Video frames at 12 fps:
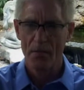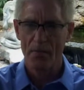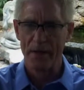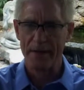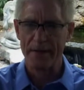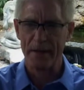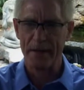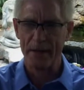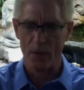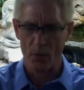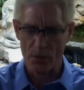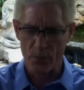But, uh, you
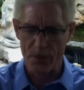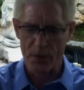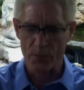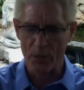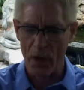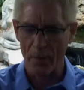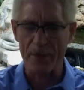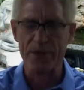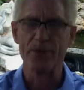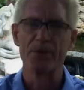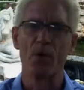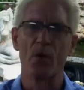know, which we could probably
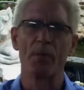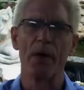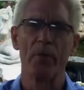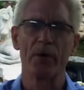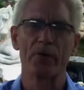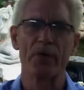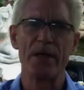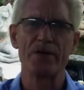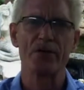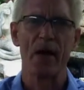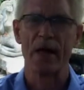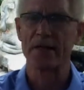use more public
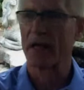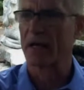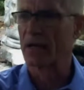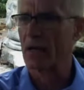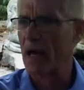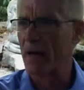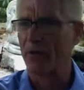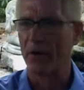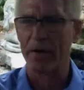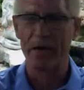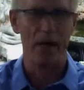racetracks, like a library. A